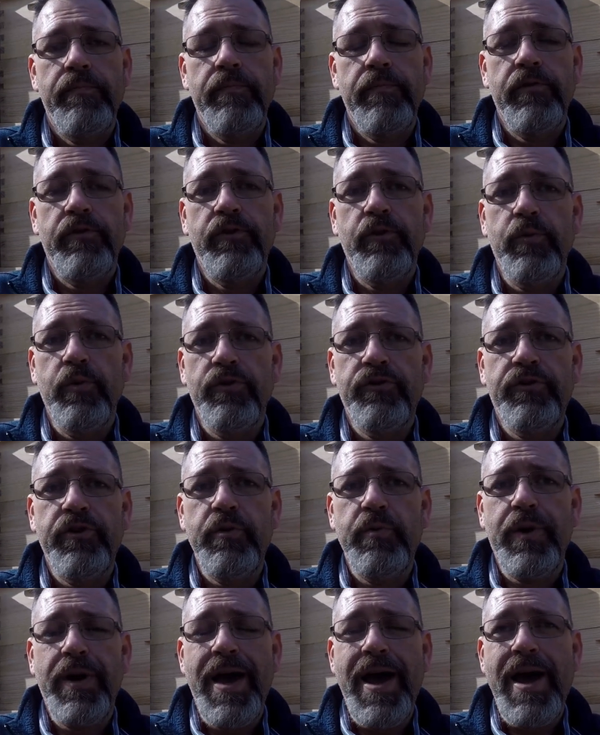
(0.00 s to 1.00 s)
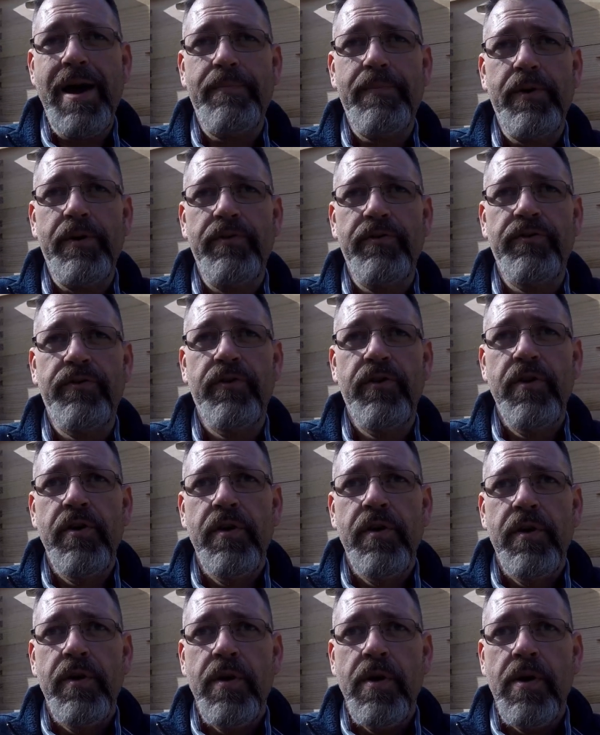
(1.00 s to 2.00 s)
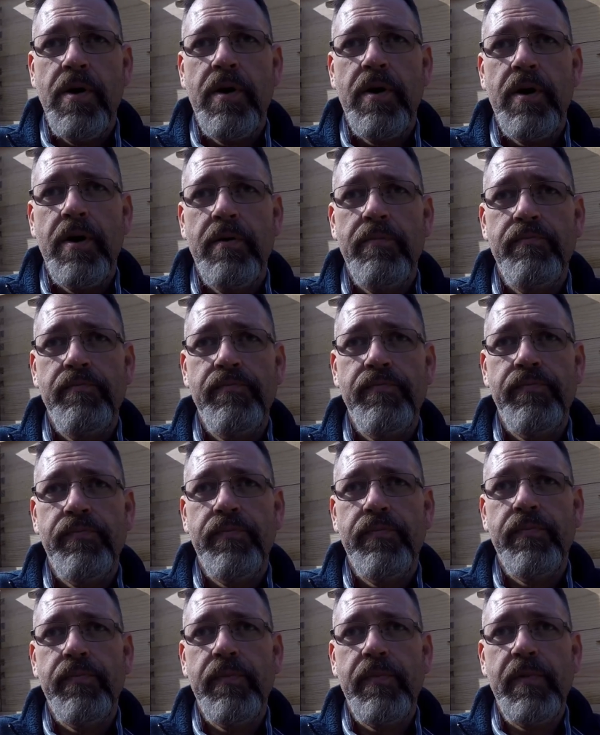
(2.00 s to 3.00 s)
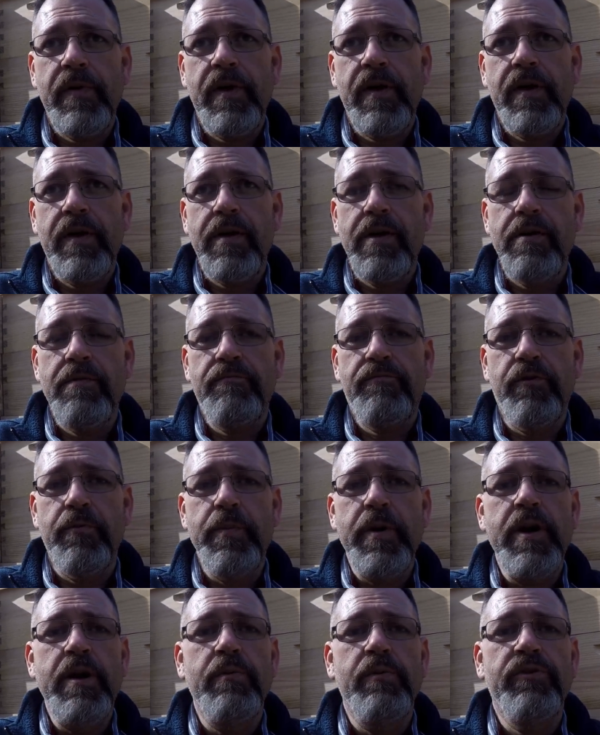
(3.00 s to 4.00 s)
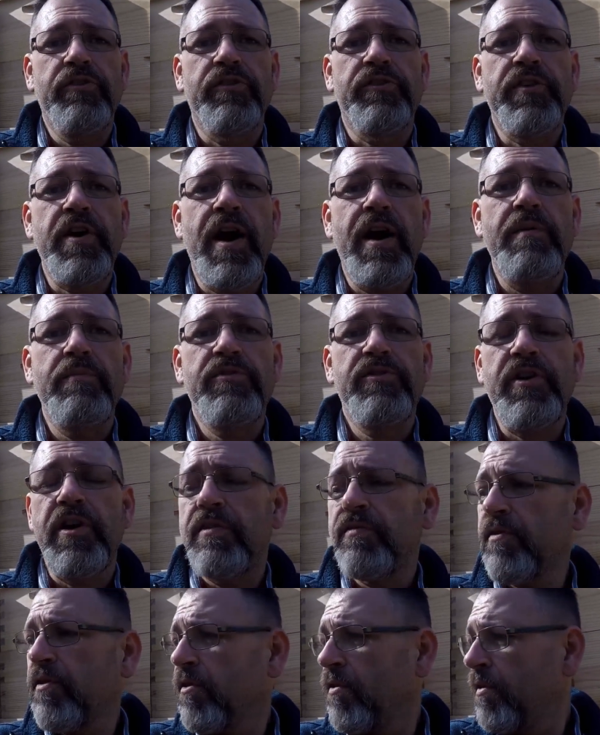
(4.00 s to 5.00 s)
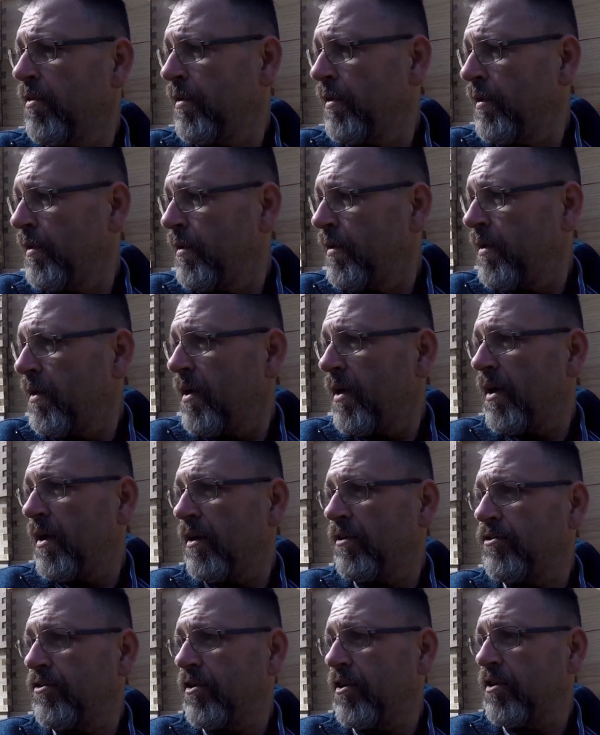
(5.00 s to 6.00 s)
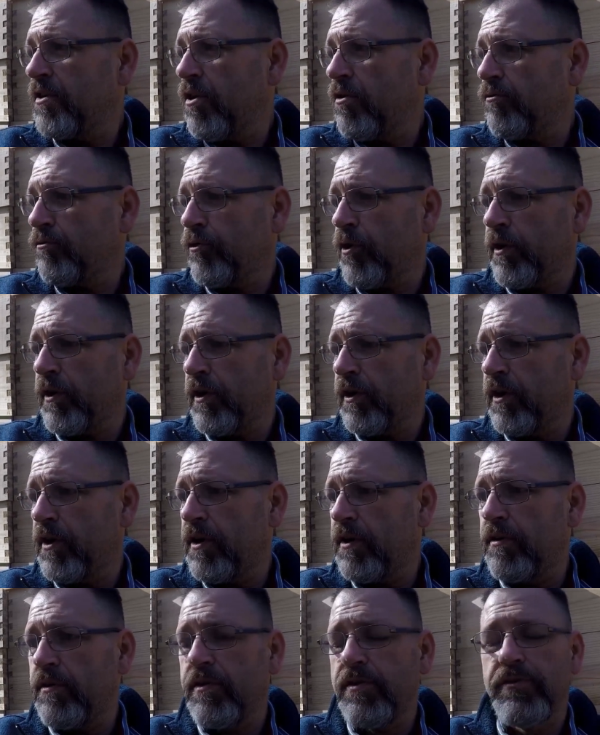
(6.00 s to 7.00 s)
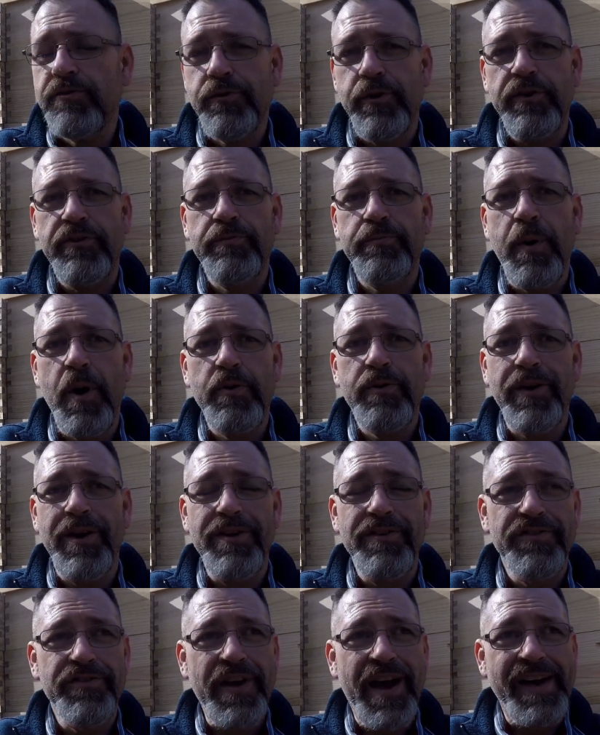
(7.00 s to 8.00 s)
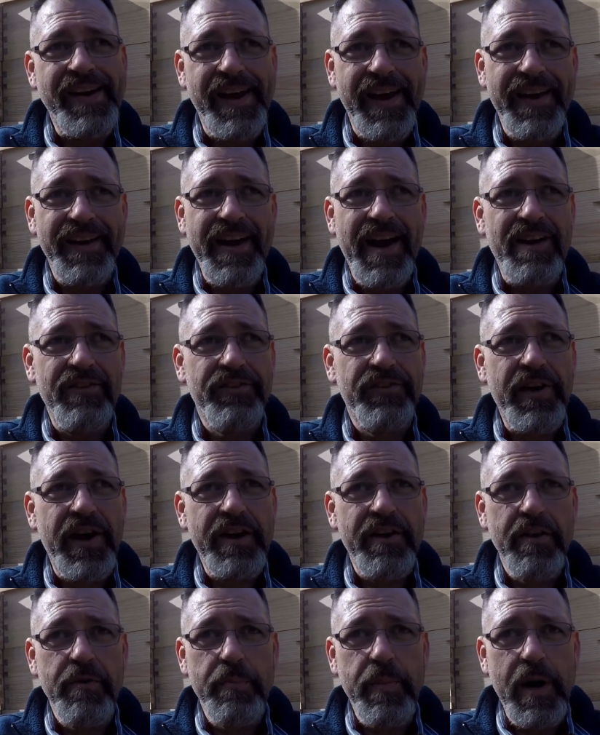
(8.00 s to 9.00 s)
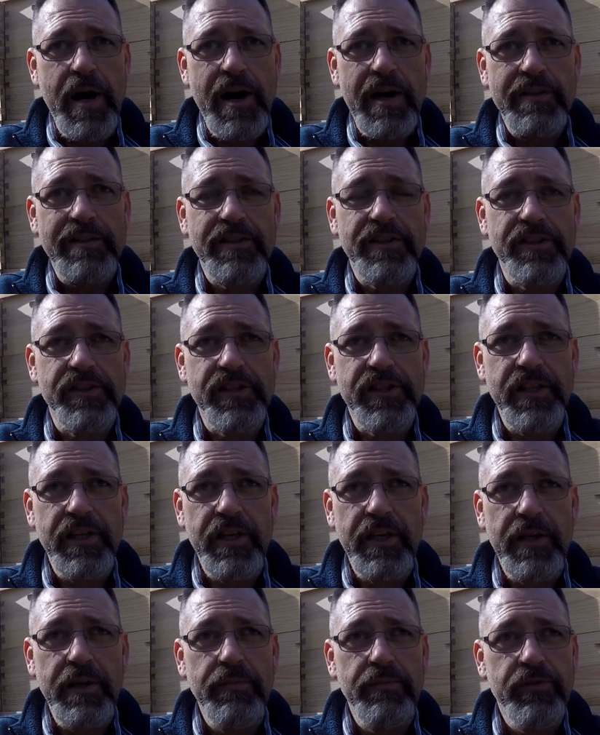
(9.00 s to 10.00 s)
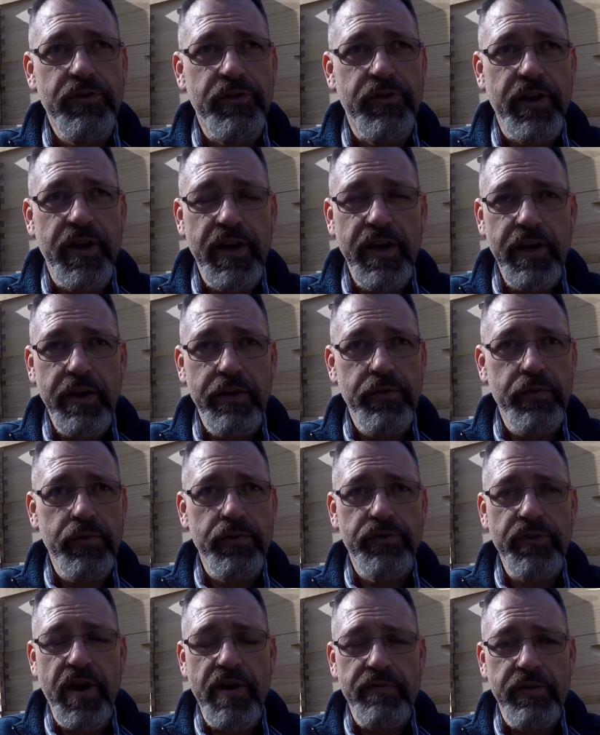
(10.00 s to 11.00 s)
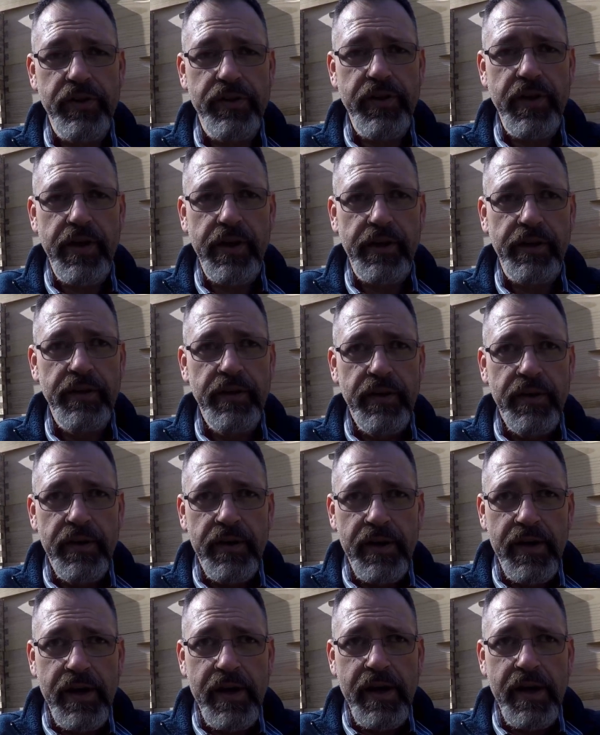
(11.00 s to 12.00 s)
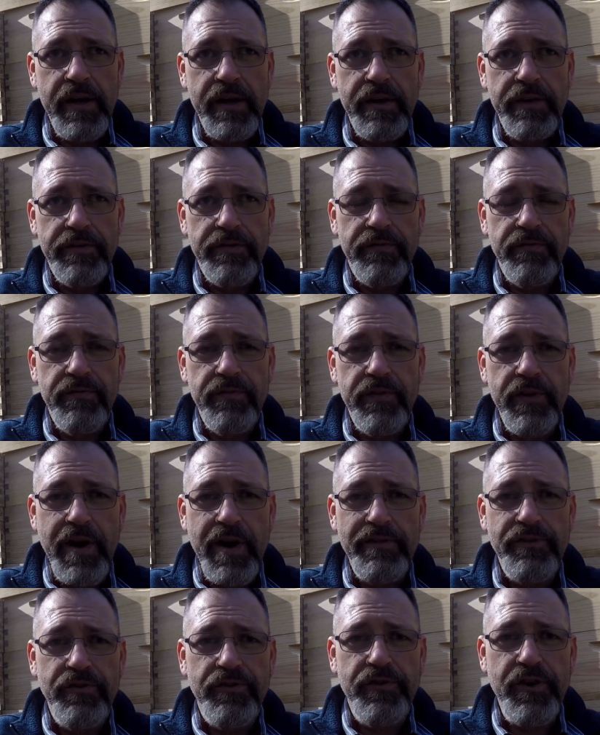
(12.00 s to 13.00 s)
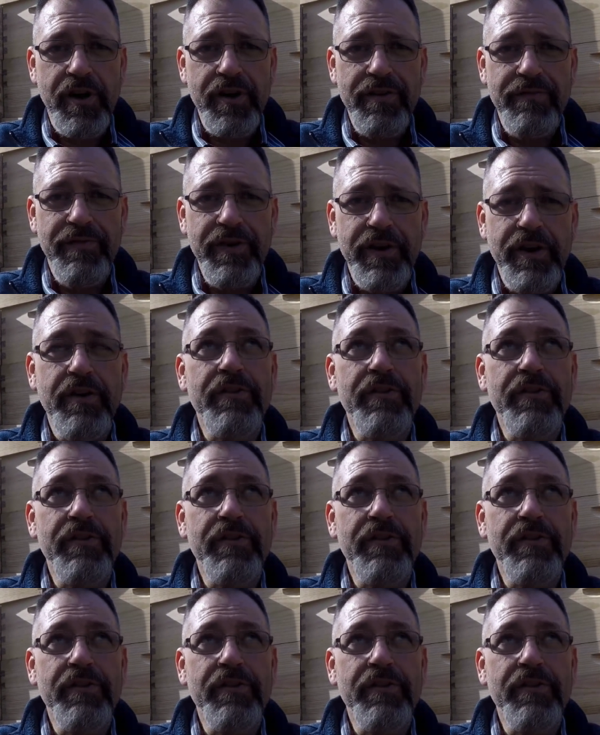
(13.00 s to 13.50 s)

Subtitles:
So we'll see what happens. For me, it was a time saver. It's eco-friendly. It treats both inside and outside of the box, the seams, the handles, everything. And it, as you saw in the video